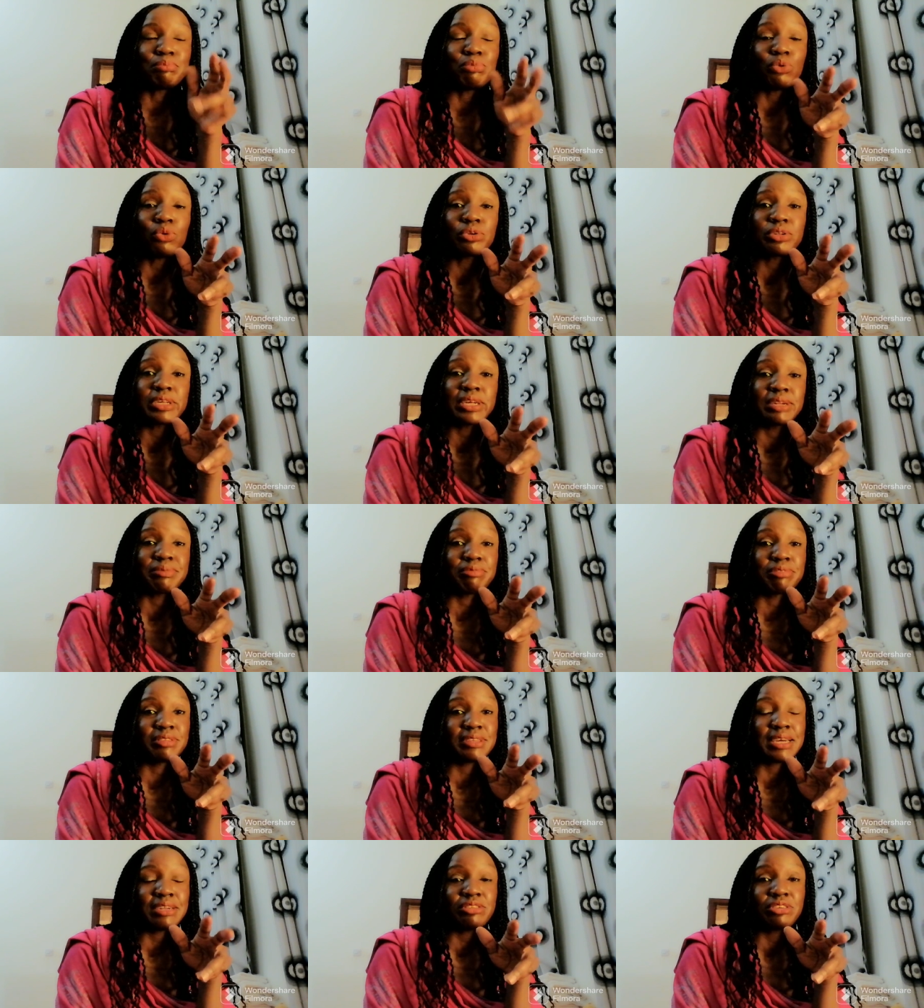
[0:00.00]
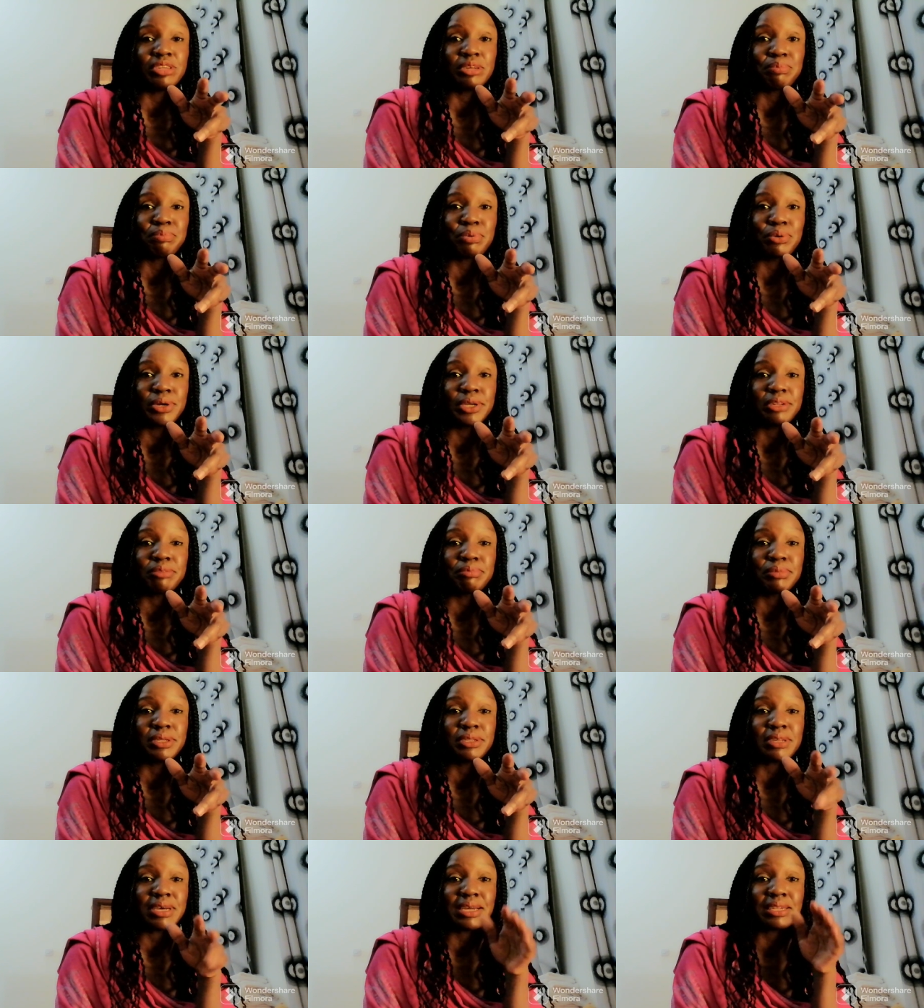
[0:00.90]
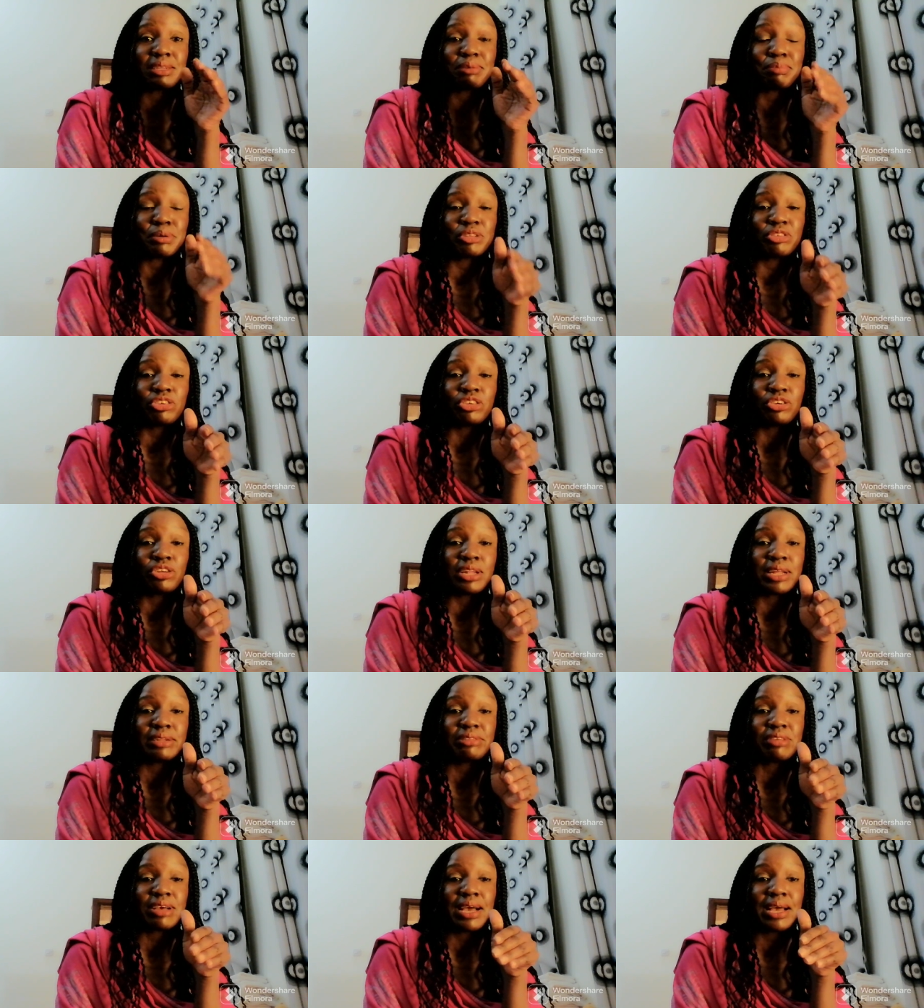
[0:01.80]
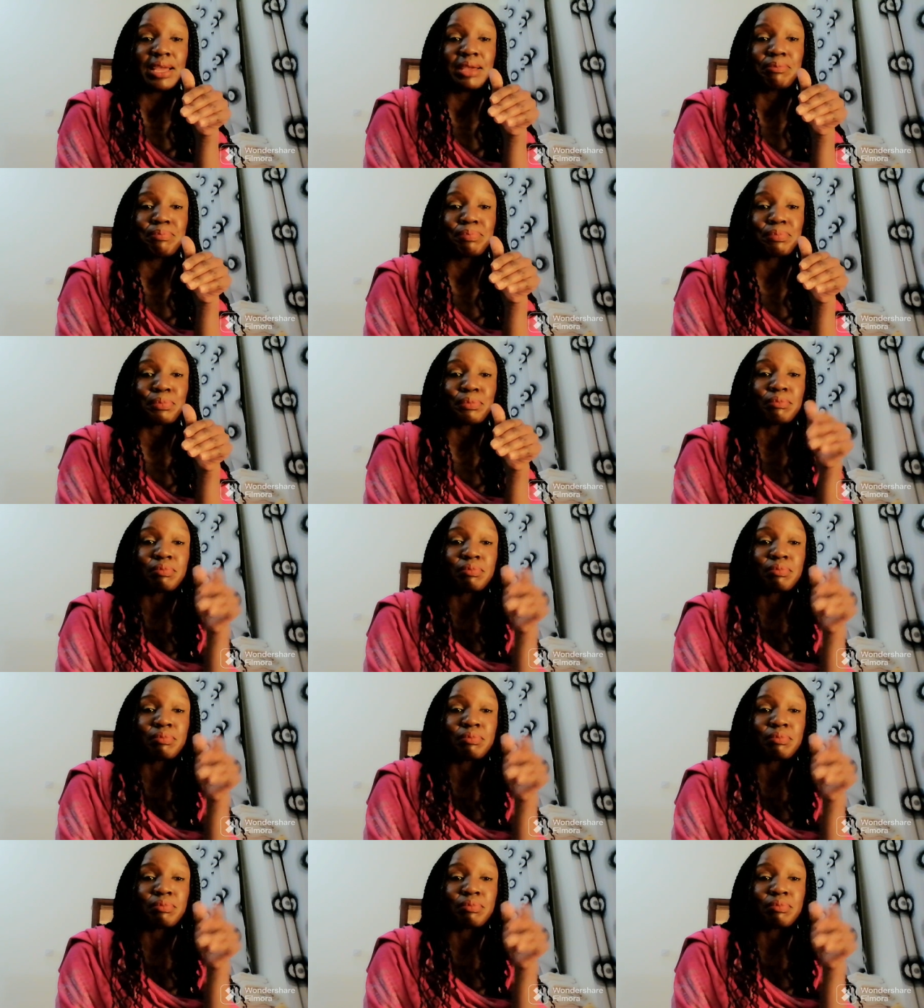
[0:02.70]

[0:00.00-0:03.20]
booked a certain appointment at a particular time,